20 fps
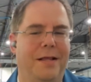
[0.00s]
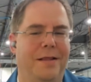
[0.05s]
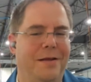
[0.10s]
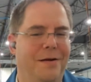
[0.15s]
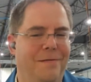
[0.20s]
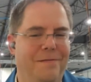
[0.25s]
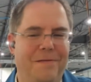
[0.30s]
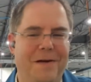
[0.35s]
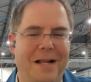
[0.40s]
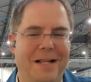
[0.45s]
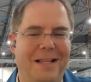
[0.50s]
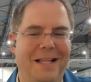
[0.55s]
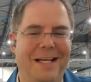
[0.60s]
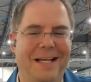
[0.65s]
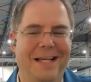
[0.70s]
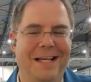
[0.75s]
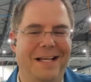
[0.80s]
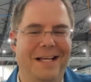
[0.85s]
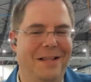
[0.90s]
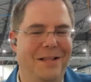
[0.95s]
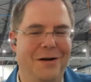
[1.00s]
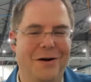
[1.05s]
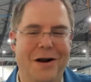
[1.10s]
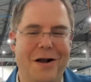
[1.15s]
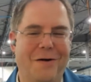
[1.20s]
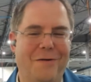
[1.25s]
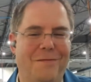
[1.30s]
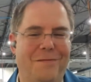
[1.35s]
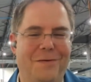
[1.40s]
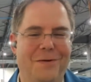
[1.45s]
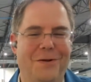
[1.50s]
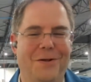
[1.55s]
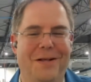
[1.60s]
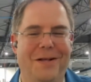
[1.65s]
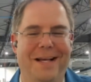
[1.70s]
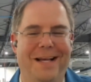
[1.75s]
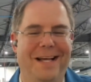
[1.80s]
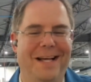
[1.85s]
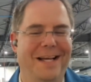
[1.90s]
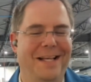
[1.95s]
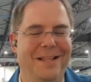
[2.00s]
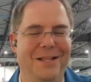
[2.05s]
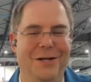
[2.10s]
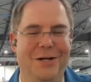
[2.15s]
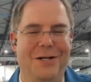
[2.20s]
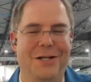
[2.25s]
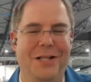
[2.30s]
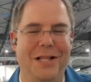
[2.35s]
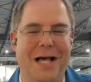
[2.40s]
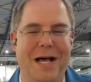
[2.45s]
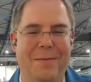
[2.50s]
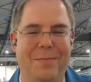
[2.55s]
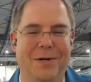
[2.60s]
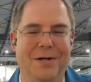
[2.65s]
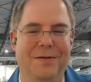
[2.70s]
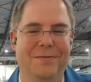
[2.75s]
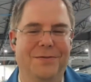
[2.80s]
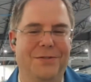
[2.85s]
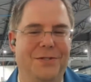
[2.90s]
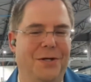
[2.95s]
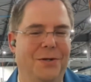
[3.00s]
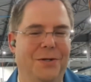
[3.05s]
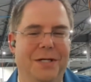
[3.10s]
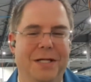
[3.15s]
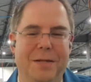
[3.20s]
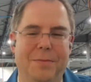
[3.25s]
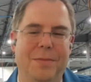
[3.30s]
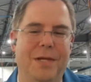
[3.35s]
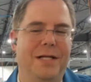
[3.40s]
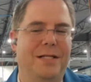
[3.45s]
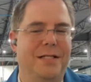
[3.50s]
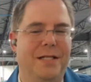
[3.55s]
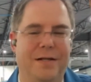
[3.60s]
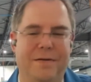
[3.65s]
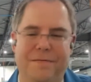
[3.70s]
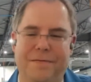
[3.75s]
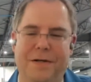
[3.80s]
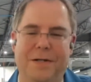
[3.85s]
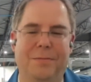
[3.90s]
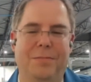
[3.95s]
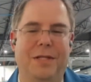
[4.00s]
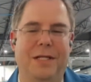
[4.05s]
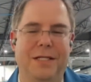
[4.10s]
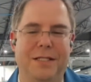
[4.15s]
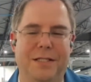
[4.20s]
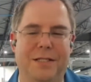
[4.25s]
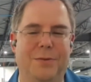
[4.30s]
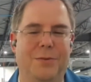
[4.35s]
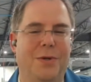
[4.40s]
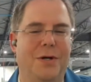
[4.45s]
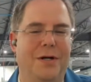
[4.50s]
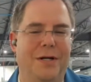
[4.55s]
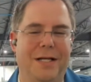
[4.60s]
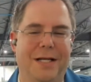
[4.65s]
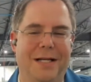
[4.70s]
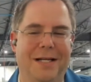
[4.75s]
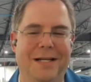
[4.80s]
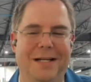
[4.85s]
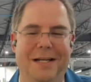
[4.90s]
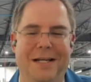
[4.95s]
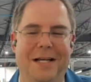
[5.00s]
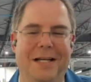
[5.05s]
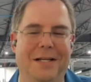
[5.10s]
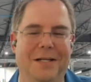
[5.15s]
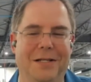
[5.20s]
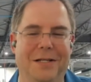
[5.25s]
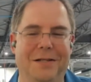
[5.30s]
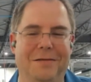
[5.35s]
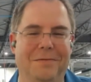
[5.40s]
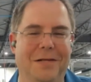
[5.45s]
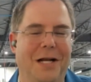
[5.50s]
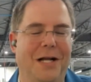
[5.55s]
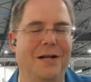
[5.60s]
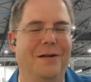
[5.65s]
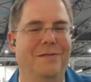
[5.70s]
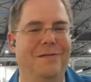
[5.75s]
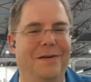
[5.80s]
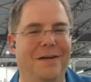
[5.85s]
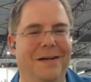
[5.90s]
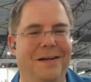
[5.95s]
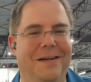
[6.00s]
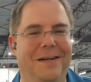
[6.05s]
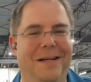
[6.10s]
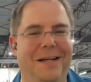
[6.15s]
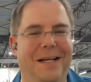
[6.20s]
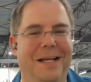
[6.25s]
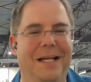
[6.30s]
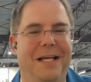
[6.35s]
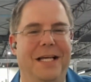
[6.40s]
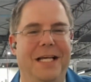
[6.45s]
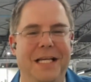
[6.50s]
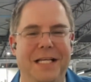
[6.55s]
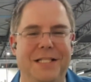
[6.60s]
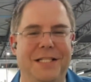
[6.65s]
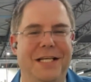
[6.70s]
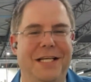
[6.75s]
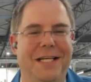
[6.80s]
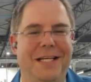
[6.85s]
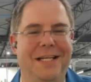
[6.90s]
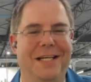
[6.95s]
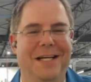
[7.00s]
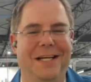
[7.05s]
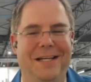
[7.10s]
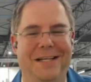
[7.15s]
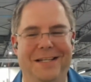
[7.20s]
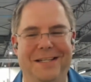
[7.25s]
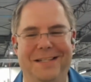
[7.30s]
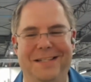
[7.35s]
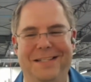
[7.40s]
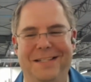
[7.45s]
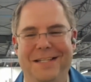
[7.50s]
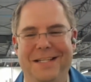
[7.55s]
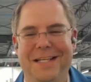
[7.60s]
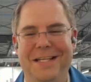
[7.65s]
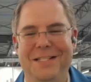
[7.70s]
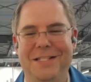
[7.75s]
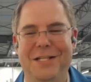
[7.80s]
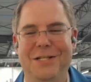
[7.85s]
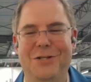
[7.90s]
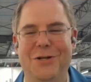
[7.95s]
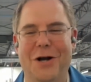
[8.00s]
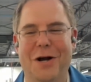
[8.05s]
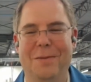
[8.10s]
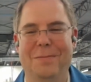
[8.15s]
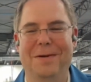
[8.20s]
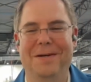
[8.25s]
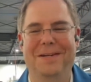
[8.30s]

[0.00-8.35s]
They're friendly, they're helpful, and they're collaborative. So it makes it a fun place to work and kind of a easy job.